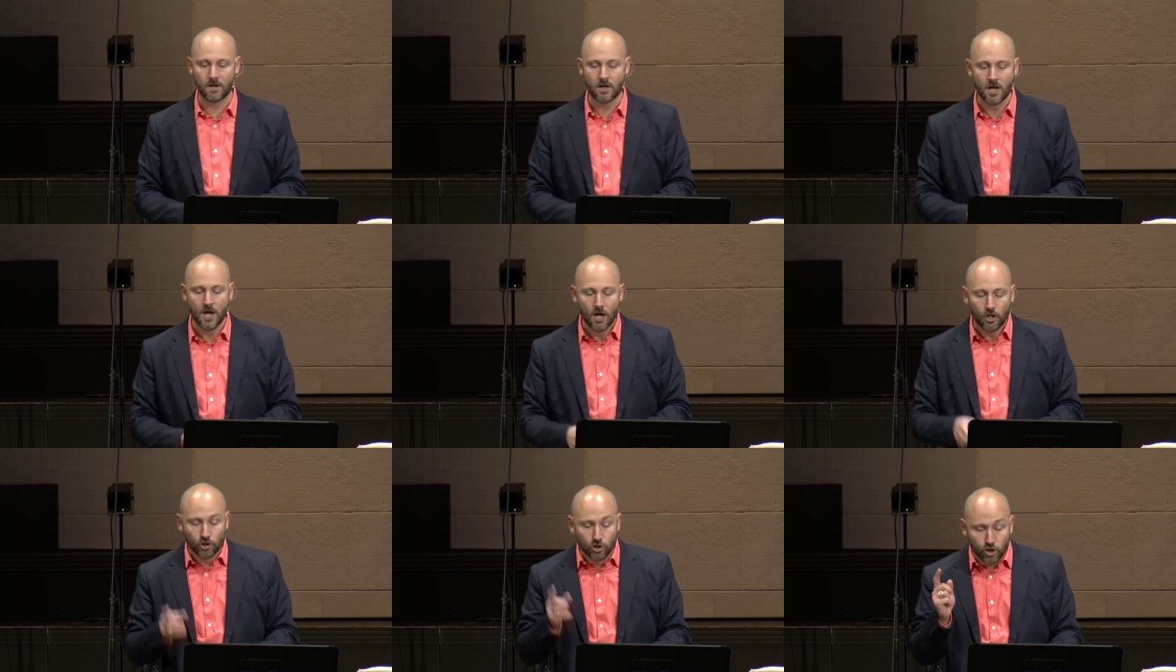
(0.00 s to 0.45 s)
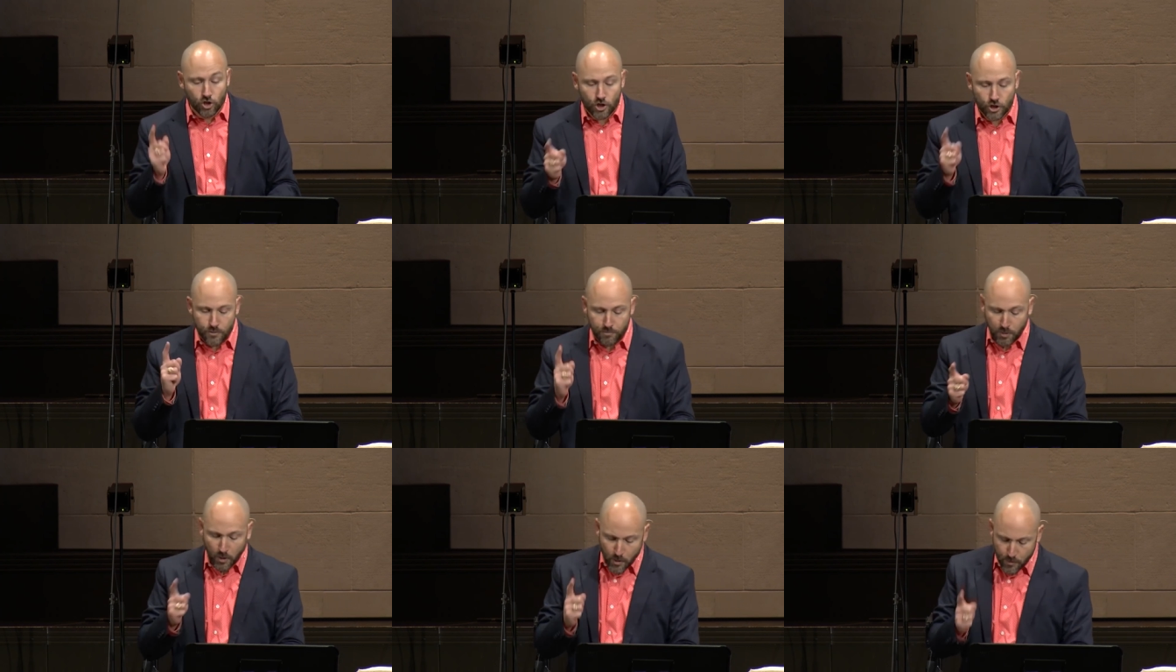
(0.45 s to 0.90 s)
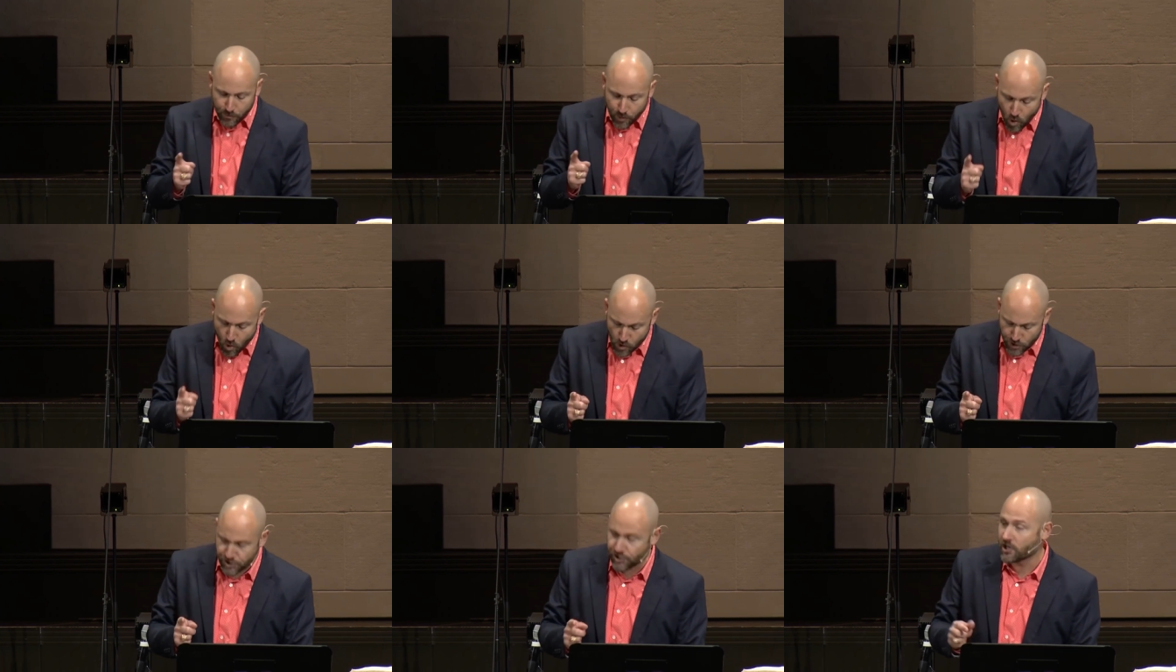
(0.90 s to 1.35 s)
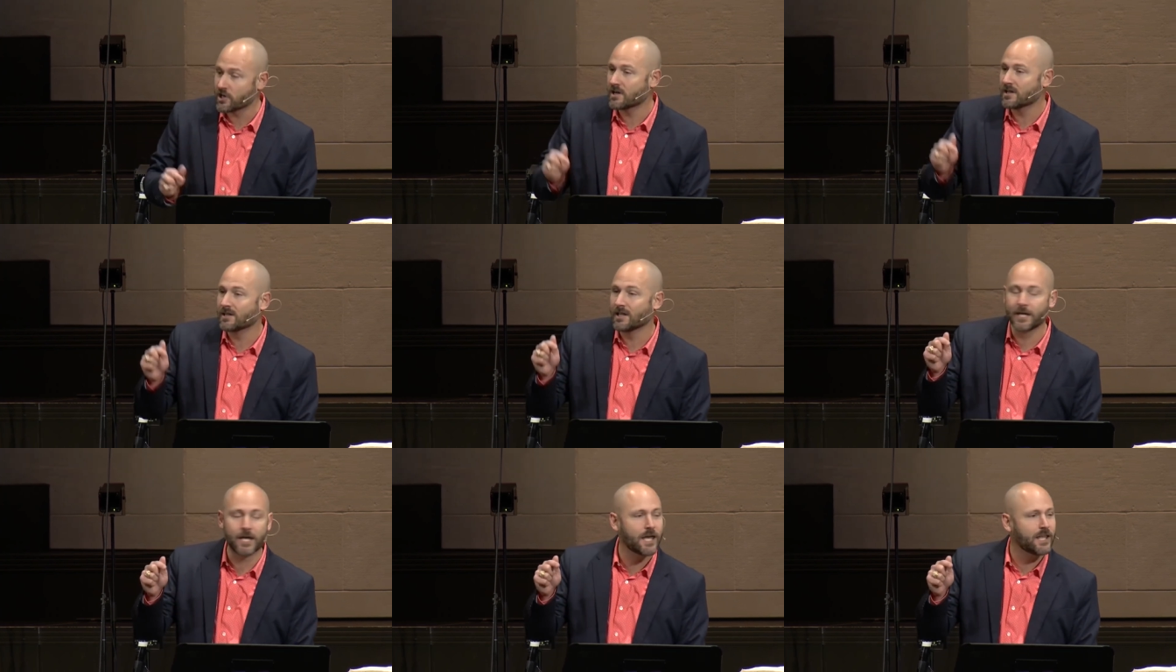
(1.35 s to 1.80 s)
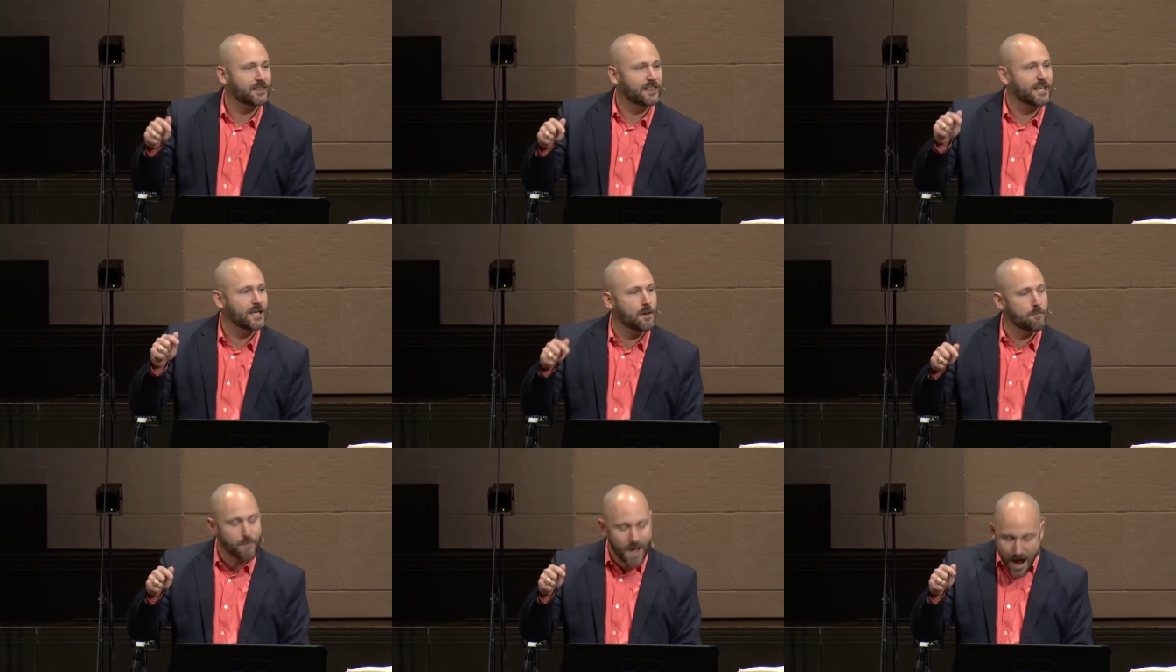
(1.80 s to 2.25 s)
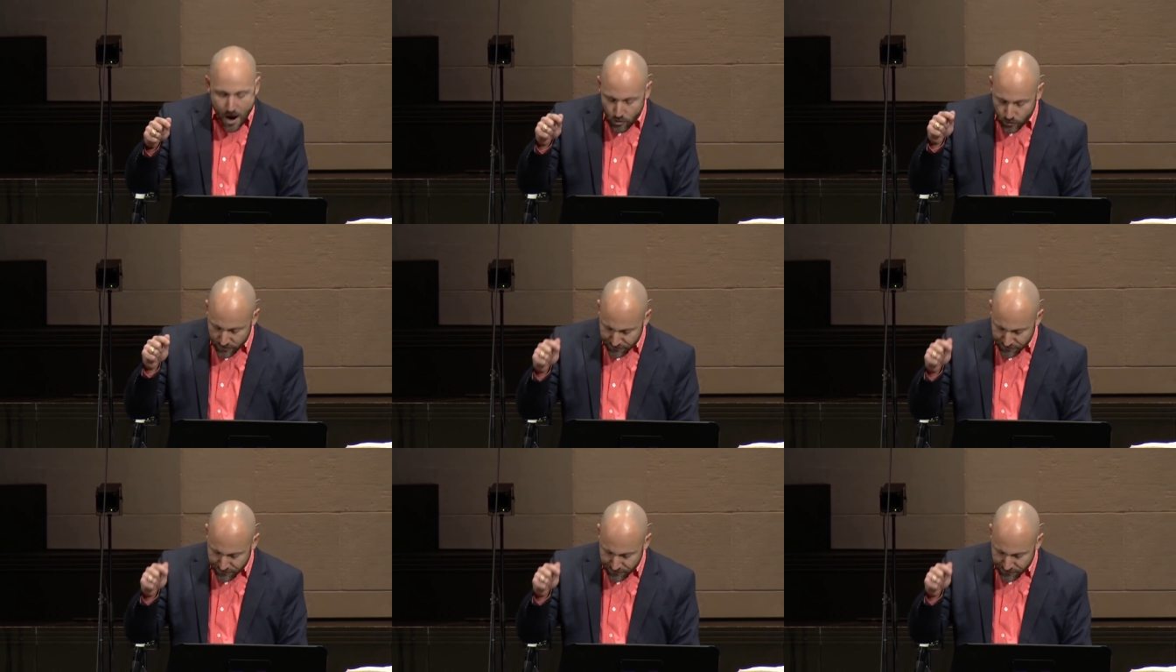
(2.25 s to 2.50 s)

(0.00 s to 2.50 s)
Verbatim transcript: Look proportionately at the amount of